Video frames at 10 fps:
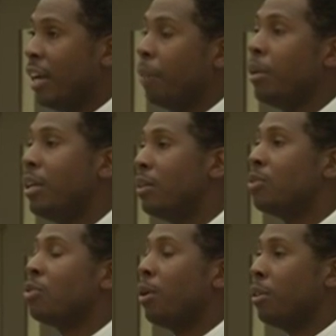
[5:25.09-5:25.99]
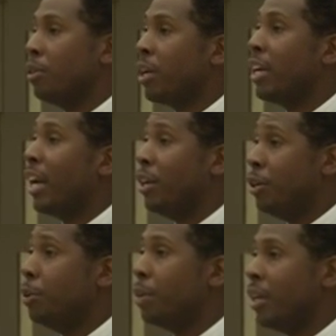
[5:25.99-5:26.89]
And we need to start looking at
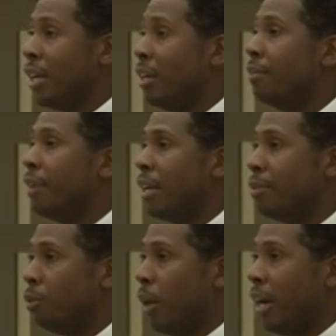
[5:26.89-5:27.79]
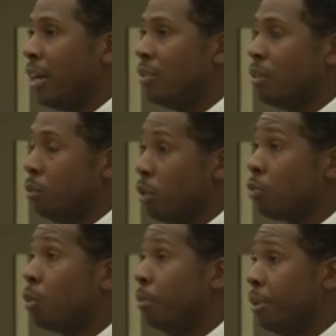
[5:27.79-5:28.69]
new and innovative ways in
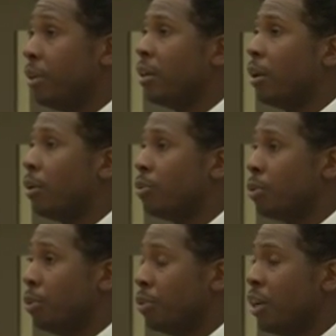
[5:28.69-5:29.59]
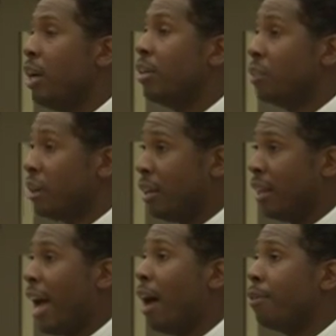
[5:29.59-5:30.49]
which we're building our schools to
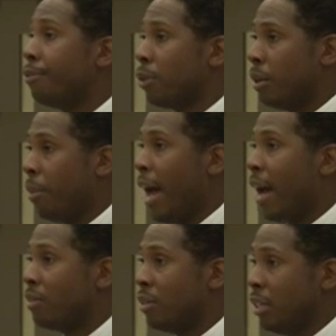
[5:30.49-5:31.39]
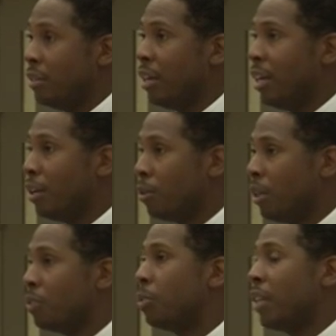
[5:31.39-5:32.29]
allow for capacity to
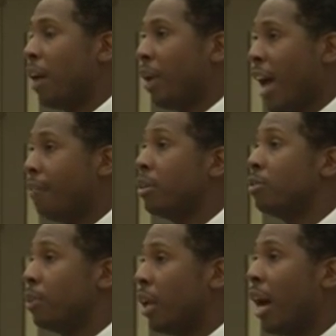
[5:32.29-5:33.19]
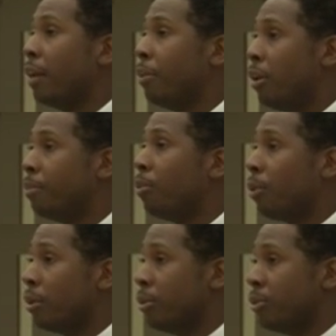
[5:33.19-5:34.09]
increase without having to rely upon
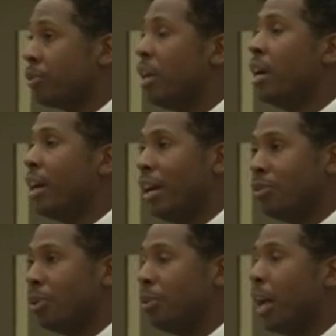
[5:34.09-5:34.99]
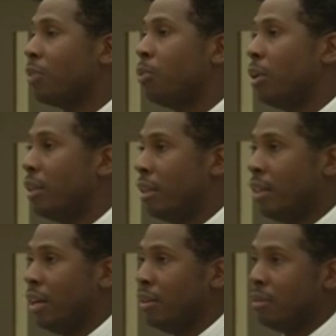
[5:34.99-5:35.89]
portables. And so that's one of the
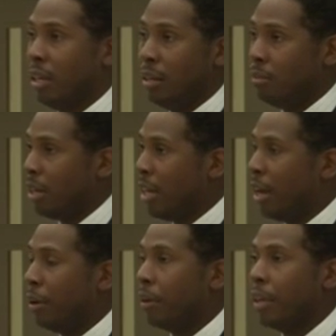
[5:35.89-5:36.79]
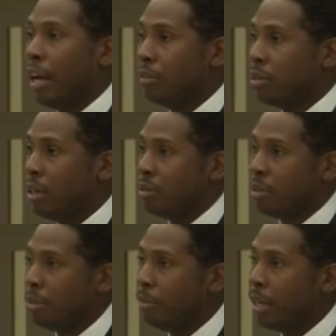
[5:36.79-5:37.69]
things that, again, on the
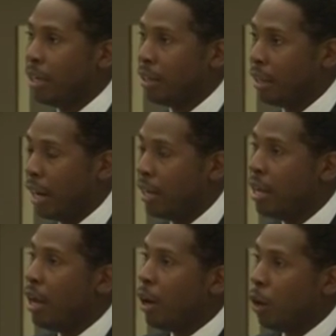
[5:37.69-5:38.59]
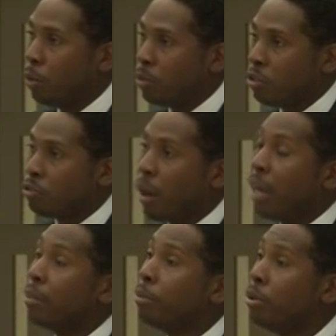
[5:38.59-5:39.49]
Education Committee that I hope to try
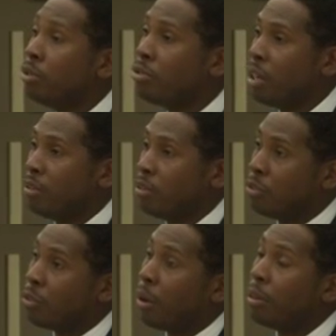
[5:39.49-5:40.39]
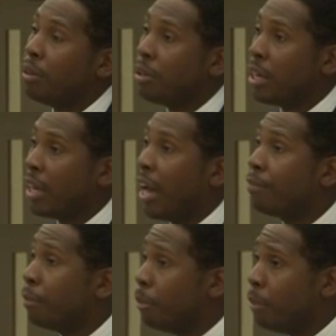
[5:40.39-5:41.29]
and push us to start looking
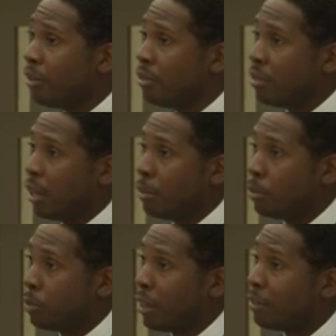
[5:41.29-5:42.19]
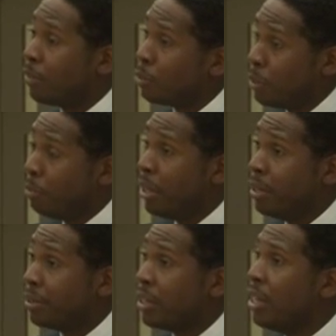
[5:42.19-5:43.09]
at from a budgetary perspective as we
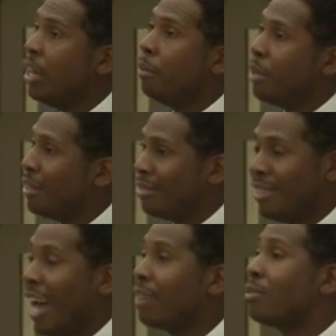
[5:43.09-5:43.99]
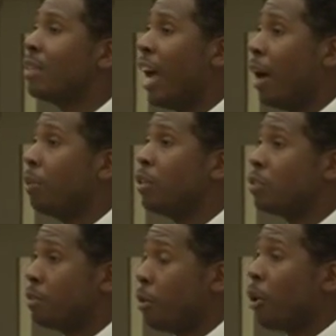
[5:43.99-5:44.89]
build, because that's how we
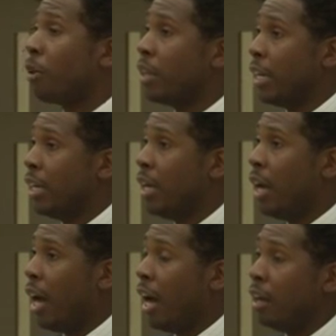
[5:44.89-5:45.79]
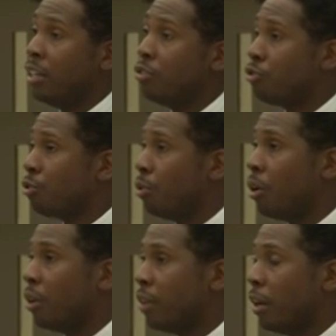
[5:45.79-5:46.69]
smartly
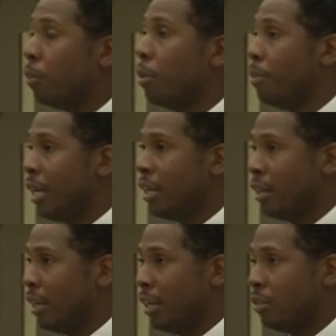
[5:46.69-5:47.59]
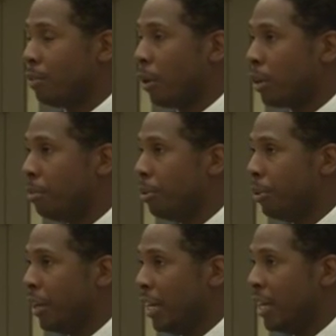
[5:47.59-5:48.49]
ensure that we're meeting the needs of our
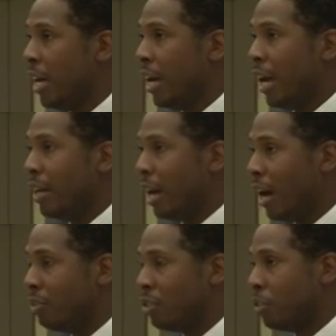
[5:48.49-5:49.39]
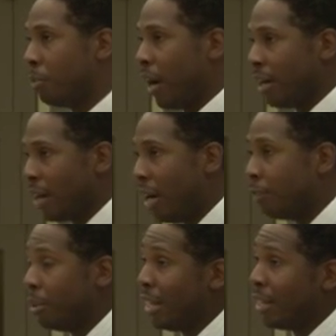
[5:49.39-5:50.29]
community and not just by kind
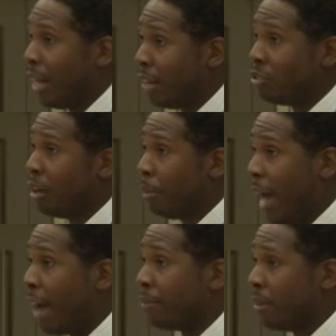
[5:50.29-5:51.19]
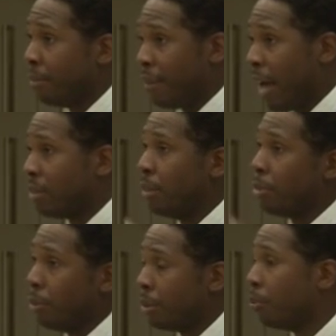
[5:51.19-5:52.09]
of playing catch up after the fact and
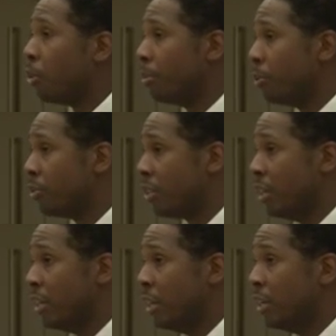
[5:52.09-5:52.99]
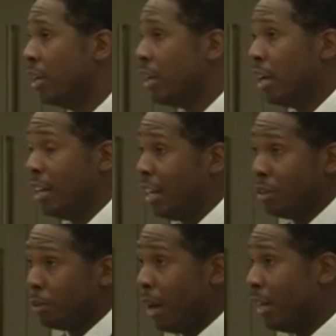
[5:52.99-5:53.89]
throwing portables in the, and
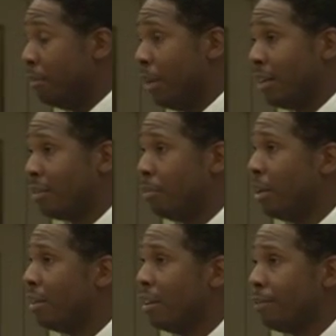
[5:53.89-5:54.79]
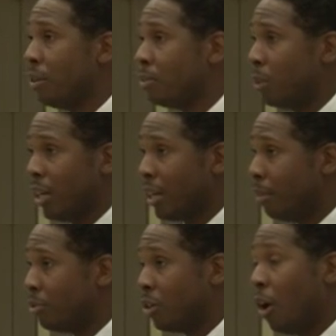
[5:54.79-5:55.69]
you're right, it makes a big difference when it
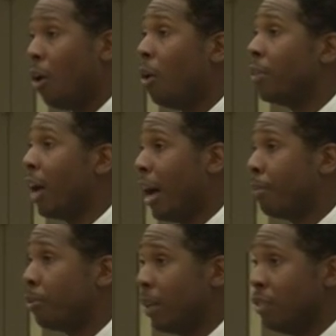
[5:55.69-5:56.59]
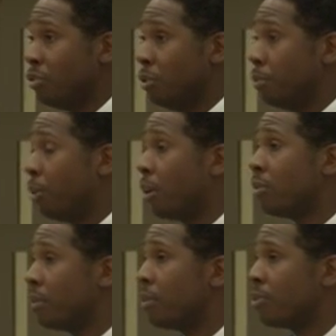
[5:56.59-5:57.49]
comes to all the operational
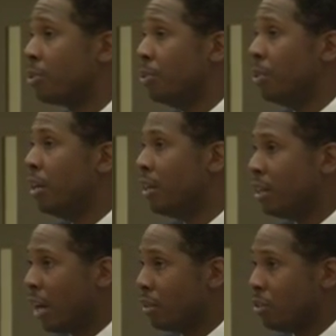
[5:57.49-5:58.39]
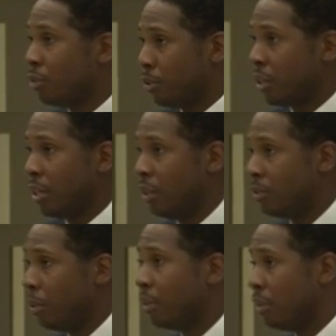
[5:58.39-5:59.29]
parts of the school, not just for the
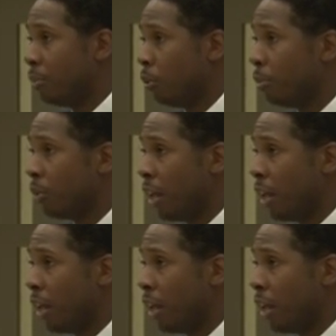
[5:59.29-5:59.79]
kids going to the portable